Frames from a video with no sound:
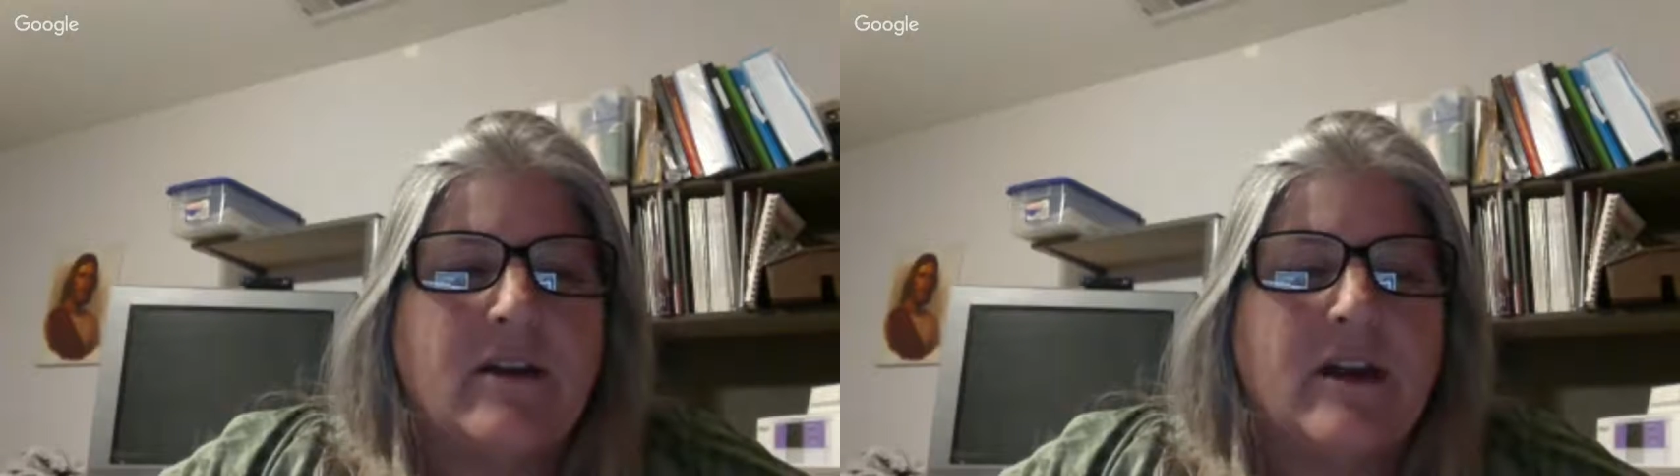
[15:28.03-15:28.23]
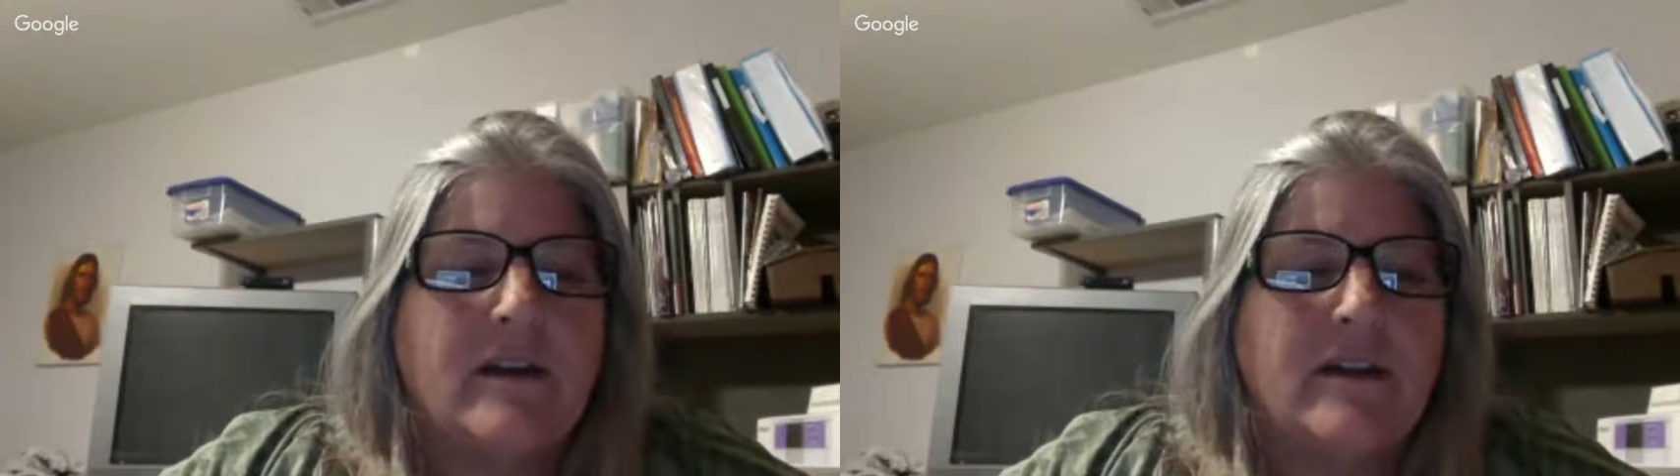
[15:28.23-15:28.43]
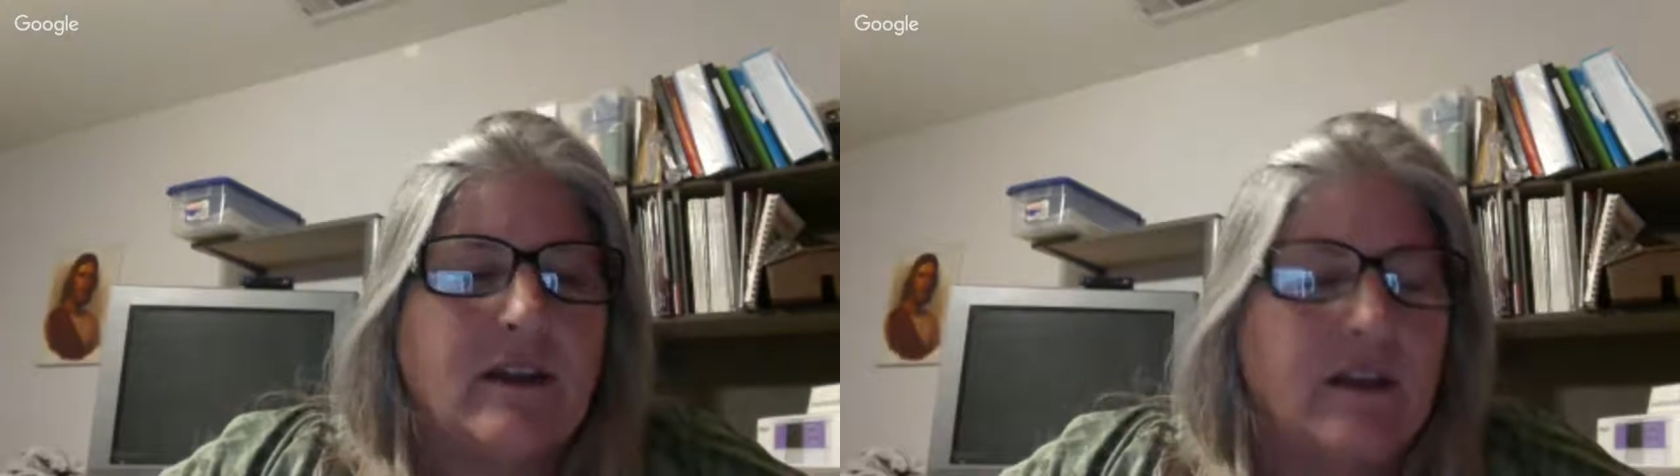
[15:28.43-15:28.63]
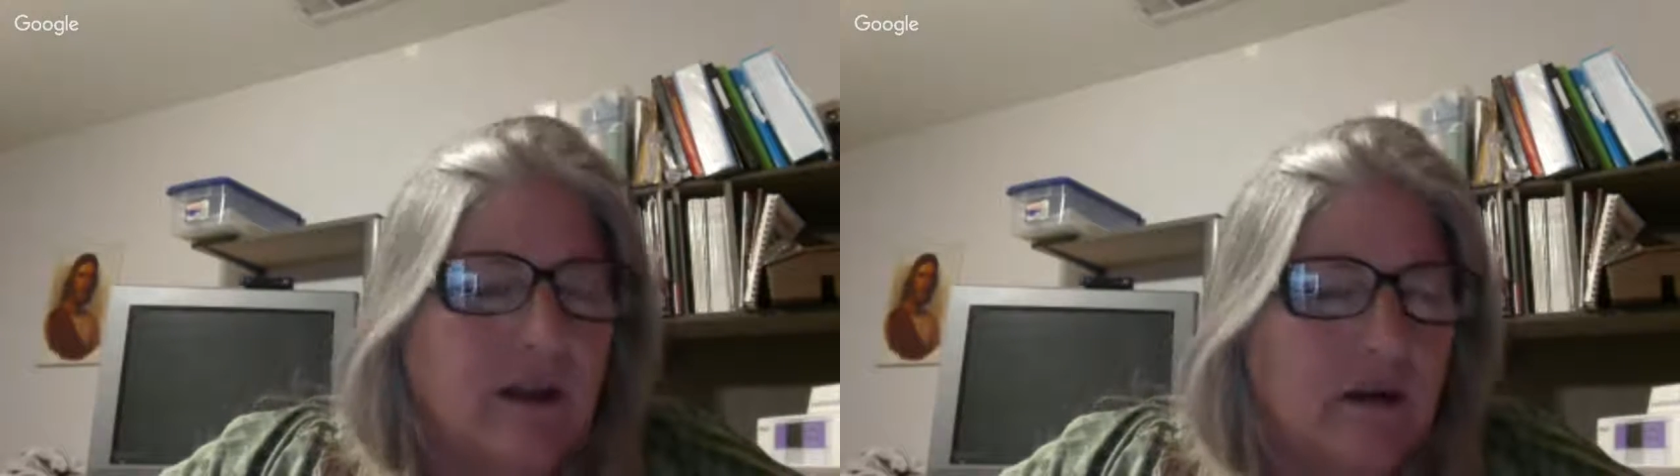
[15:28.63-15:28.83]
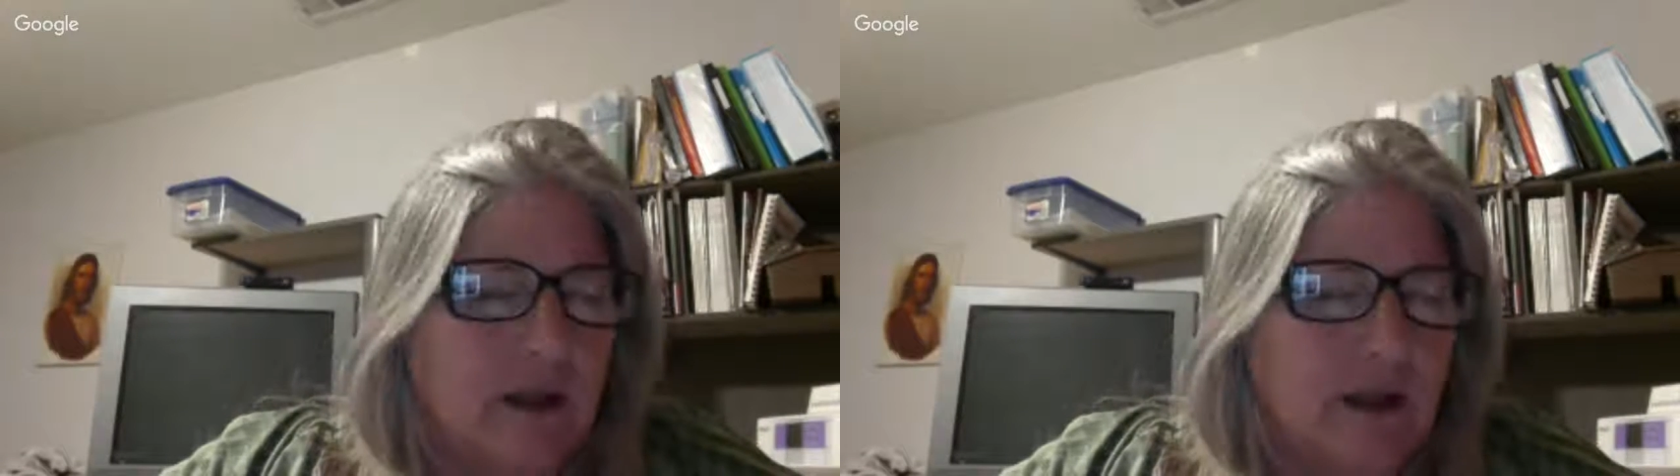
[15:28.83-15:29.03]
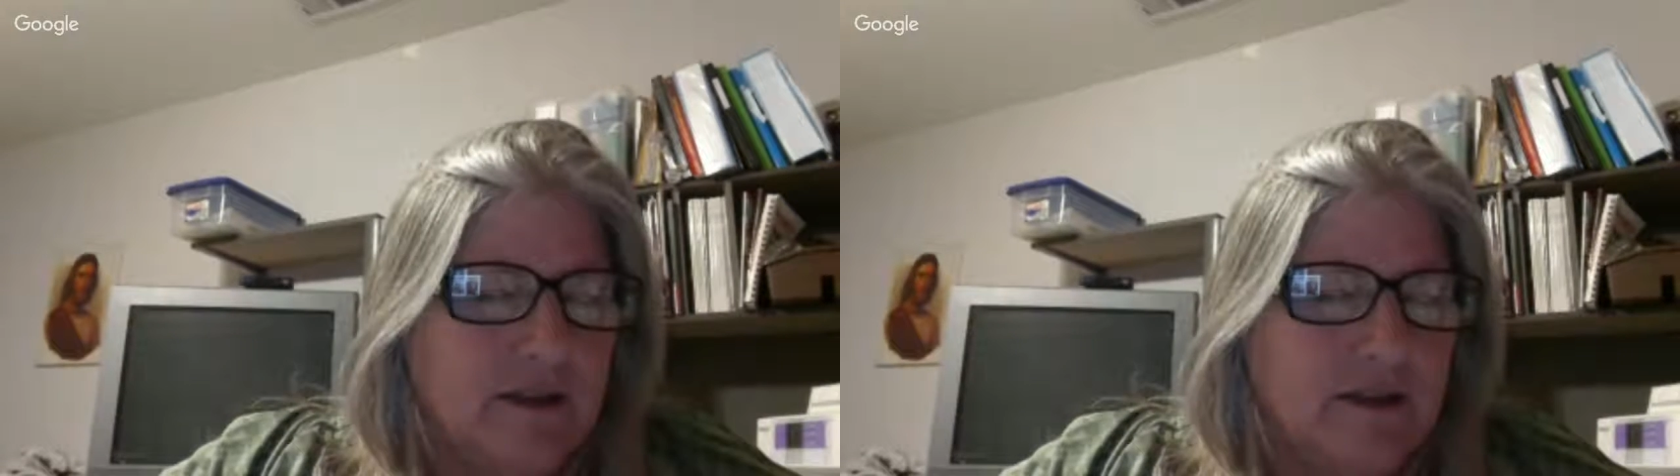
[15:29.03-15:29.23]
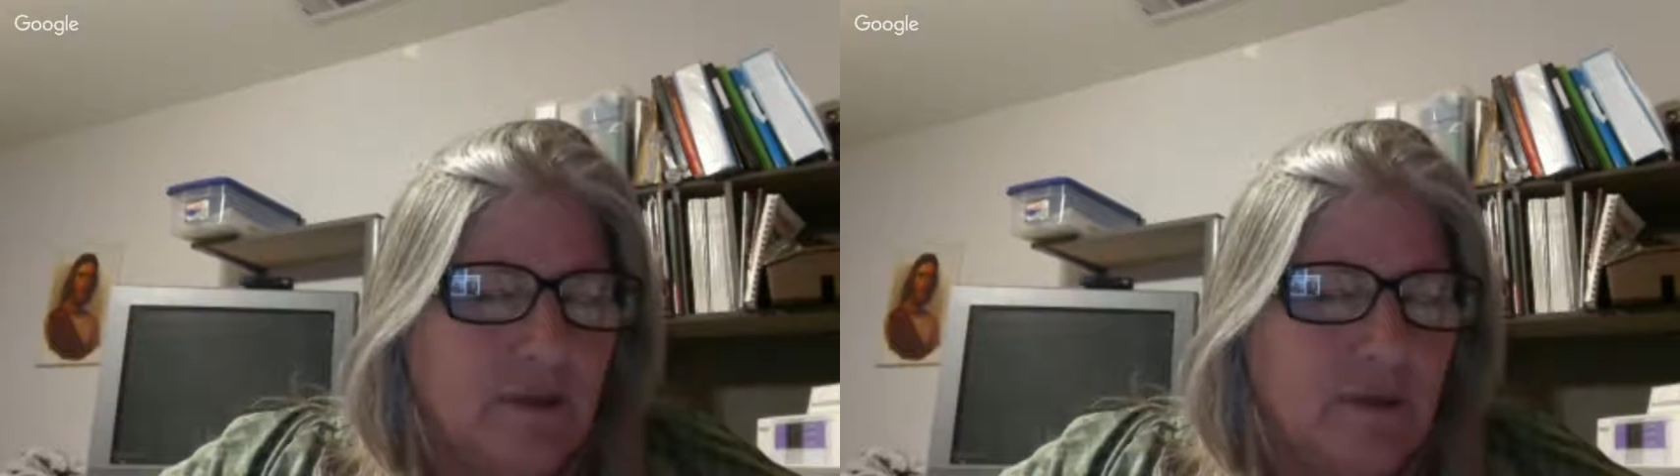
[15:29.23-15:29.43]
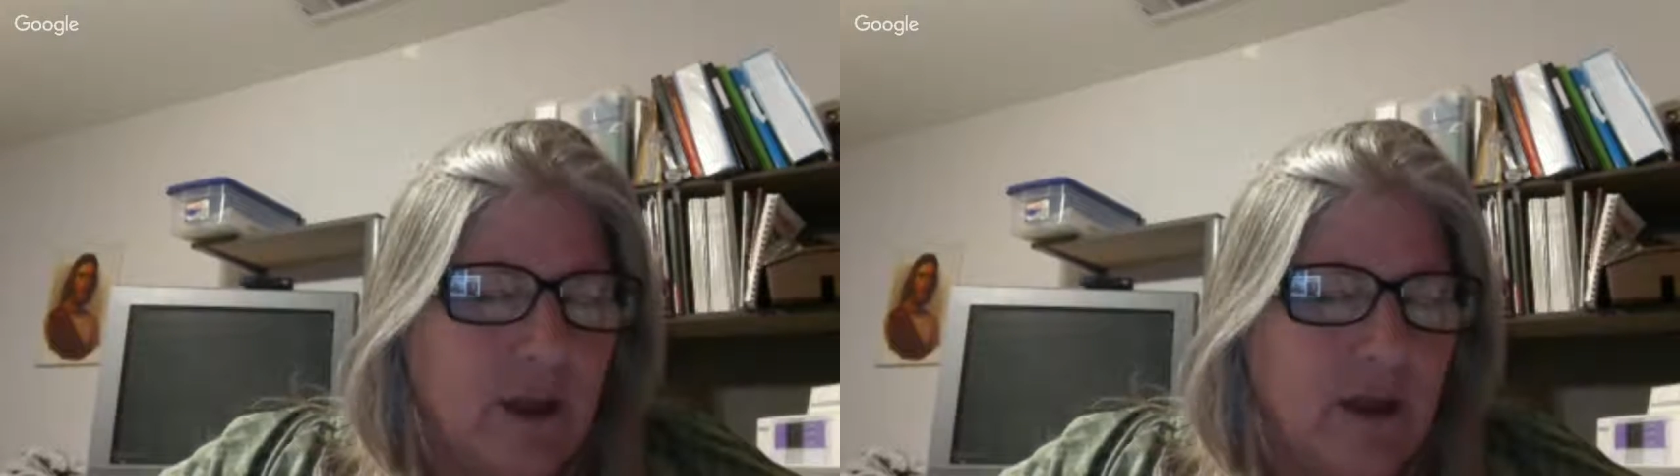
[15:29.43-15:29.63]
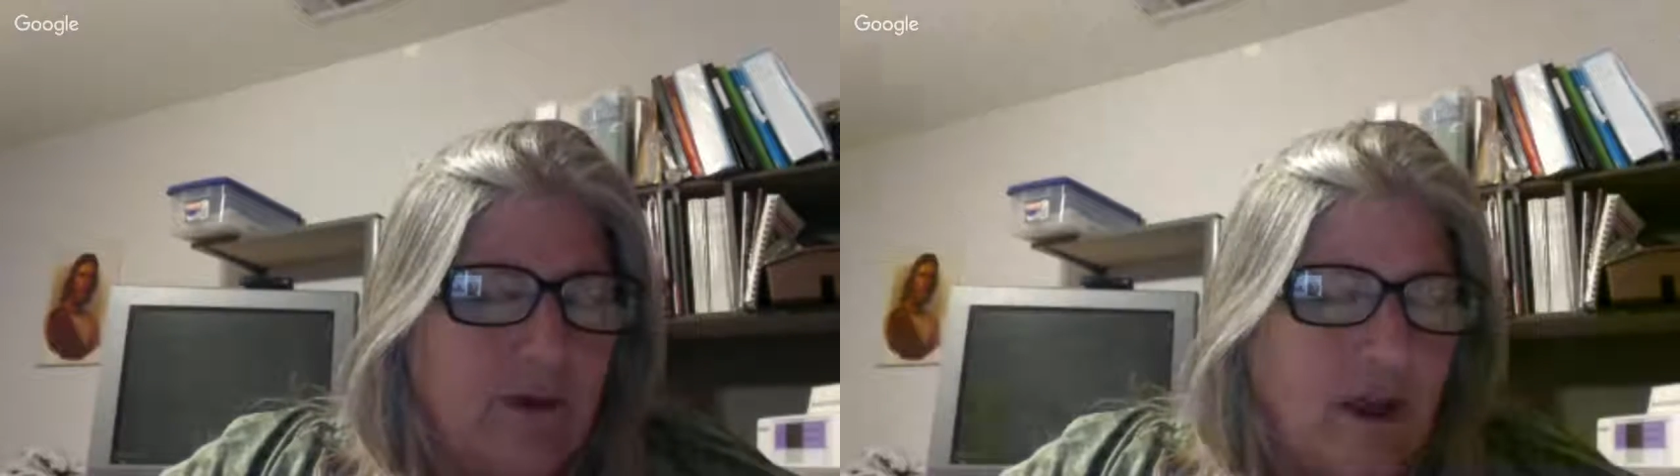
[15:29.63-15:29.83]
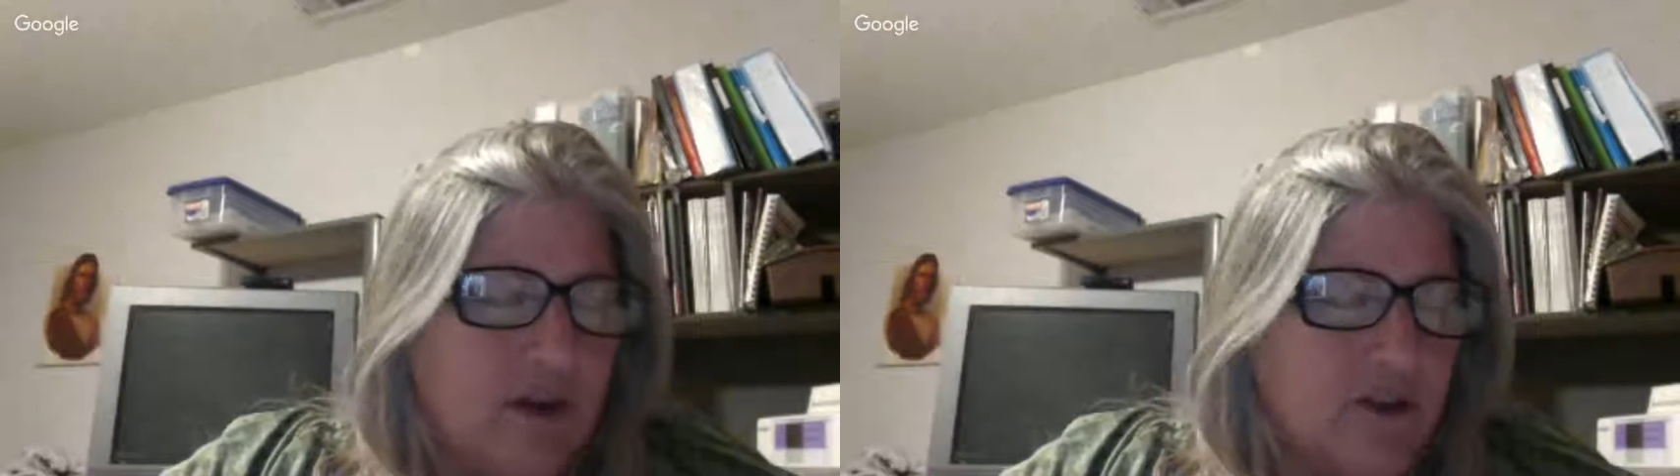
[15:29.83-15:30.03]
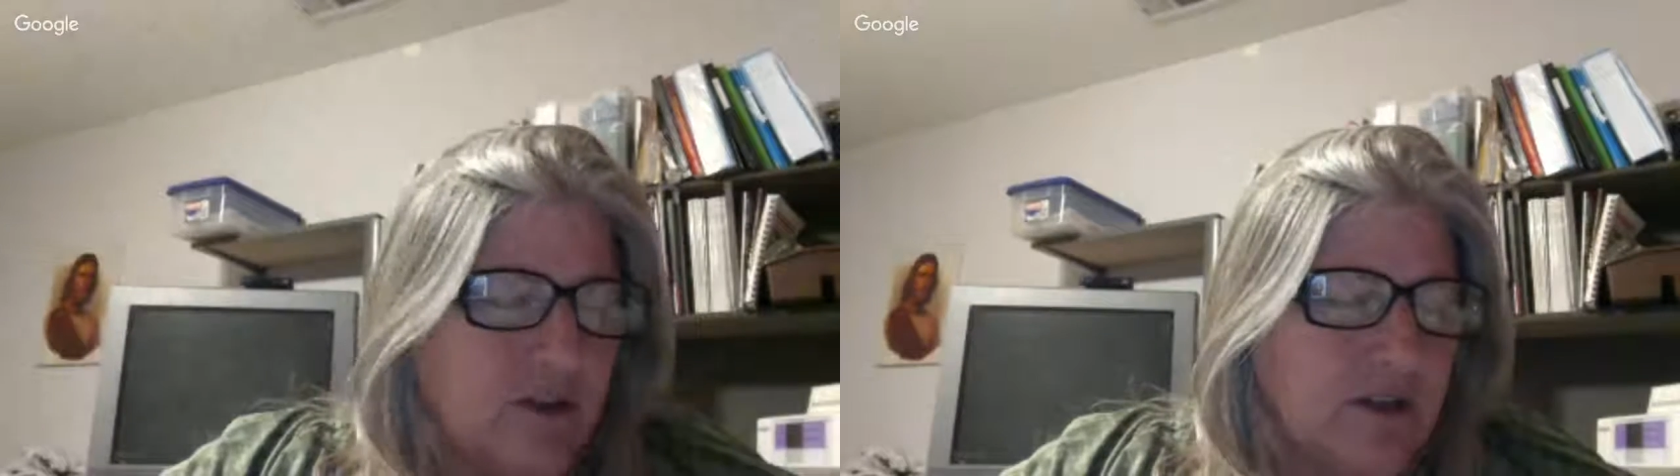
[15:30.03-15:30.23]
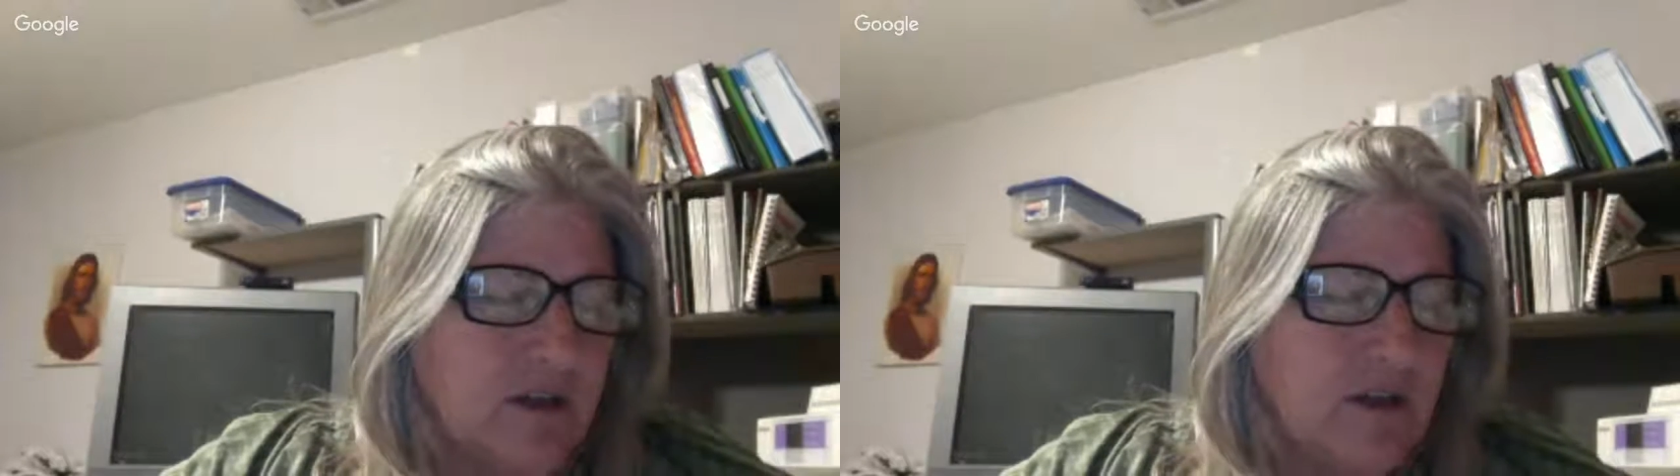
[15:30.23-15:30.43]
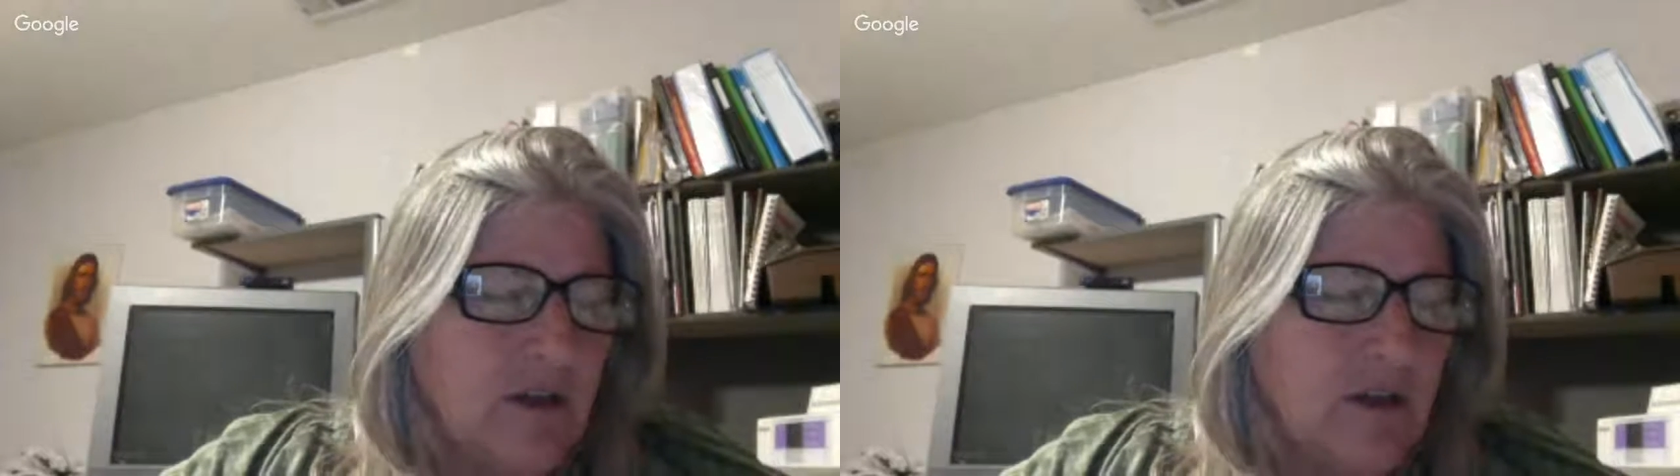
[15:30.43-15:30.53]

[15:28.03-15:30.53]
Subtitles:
on in our classes where we have to actually